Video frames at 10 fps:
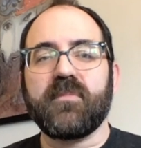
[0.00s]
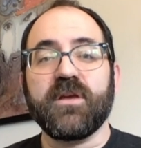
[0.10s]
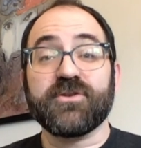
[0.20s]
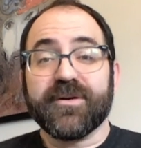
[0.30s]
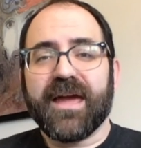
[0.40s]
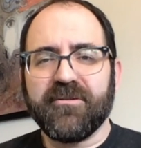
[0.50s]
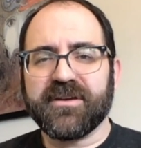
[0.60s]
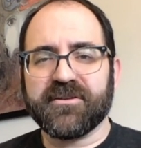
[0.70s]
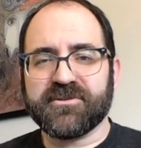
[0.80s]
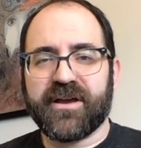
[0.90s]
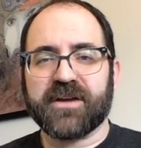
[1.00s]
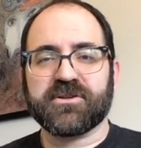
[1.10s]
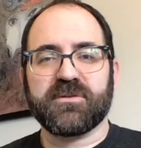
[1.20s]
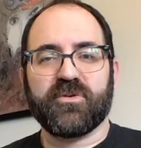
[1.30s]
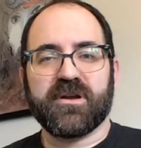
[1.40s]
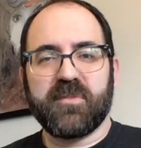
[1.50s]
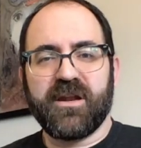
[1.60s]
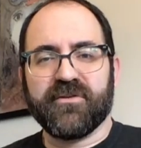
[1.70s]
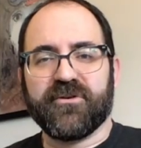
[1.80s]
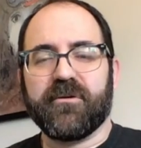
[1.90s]
So countdowns are actually pretty
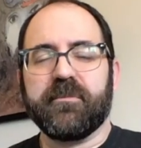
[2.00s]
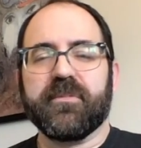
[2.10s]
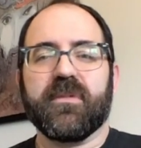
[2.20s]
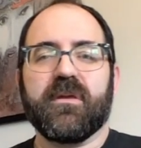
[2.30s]
meaningful.